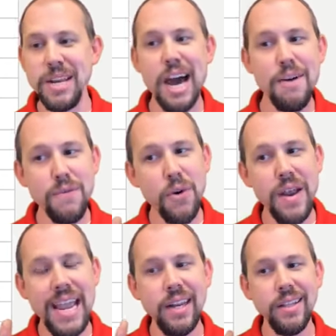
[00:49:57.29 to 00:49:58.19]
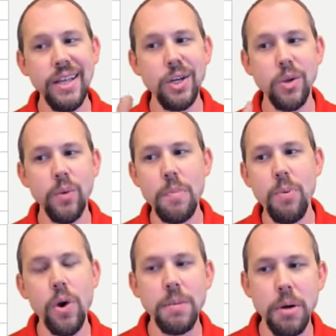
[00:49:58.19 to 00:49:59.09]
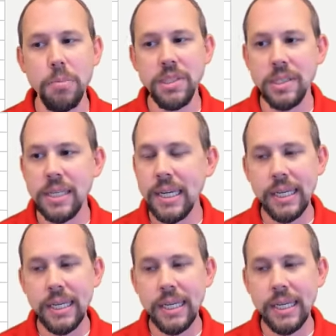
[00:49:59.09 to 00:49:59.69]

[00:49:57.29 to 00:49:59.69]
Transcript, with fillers: Not for analytical and reporting purposes.